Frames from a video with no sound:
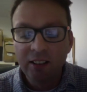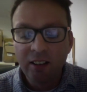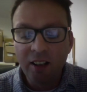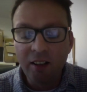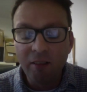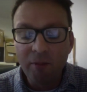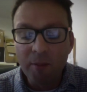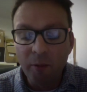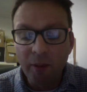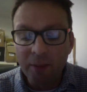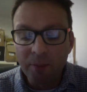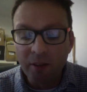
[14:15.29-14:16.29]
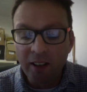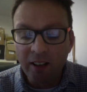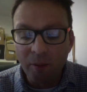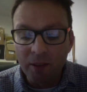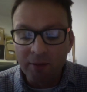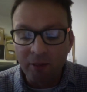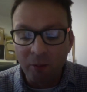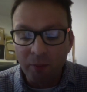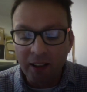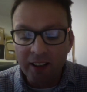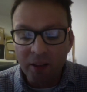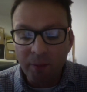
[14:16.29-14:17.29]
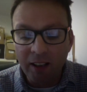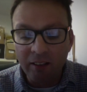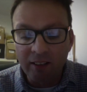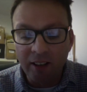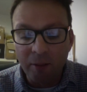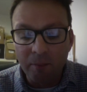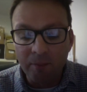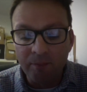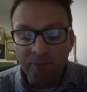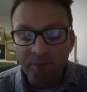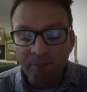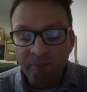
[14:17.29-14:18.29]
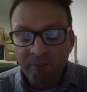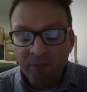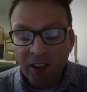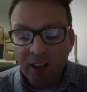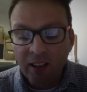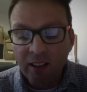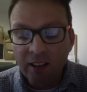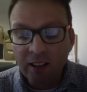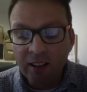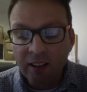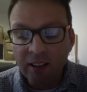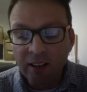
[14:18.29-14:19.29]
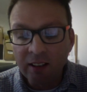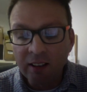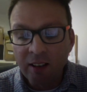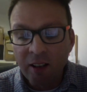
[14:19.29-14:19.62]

I can't remember which book it comes from, but it's about um, uh,